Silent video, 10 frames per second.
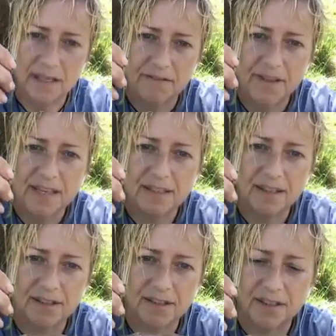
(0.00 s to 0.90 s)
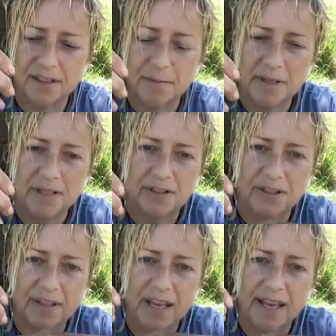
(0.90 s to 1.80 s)
if that's the third
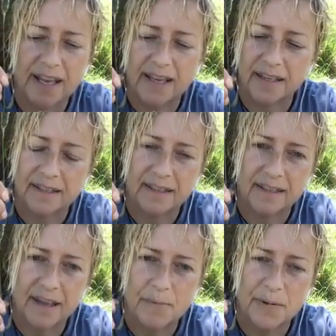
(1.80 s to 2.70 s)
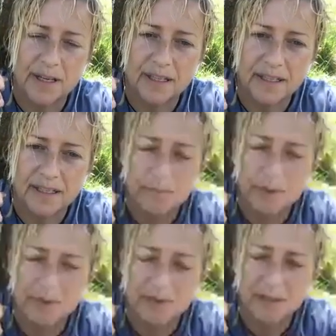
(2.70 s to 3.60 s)
dimension there, and we can
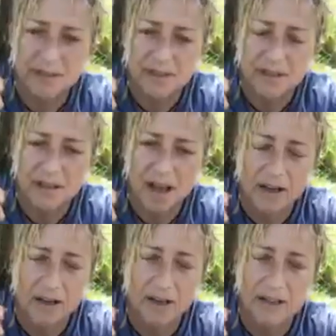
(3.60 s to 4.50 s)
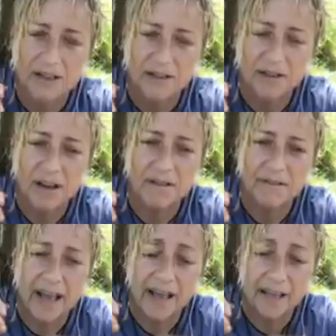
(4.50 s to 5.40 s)
experience unconditional
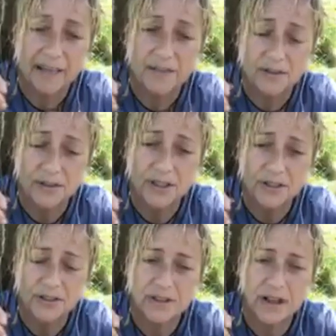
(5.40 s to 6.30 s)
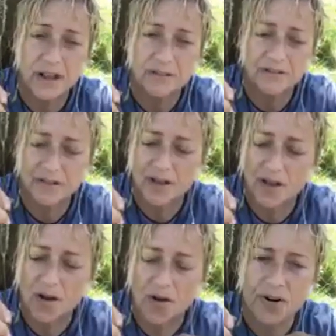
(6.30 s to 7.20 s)
love and conditioned love,
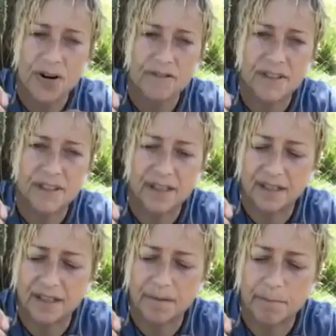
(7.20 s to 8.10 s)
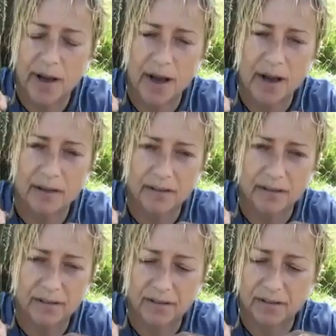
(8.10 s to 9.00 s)
on our ascending
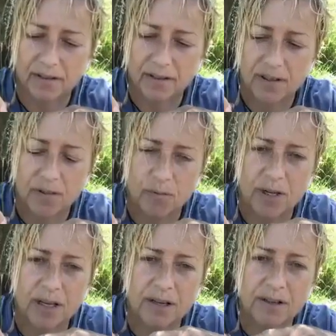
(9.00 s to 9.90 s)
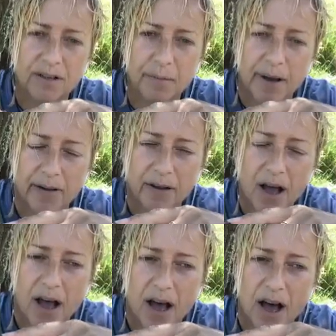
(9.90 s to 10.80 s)
path, we learn about
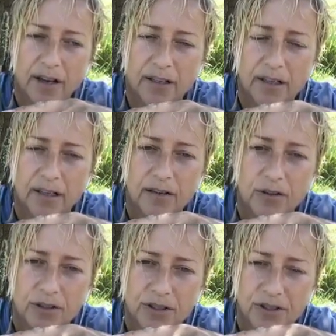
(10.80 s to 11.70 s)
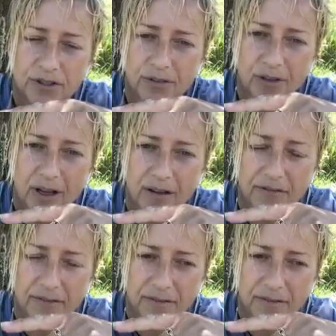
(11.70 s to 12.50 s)
unconditional love.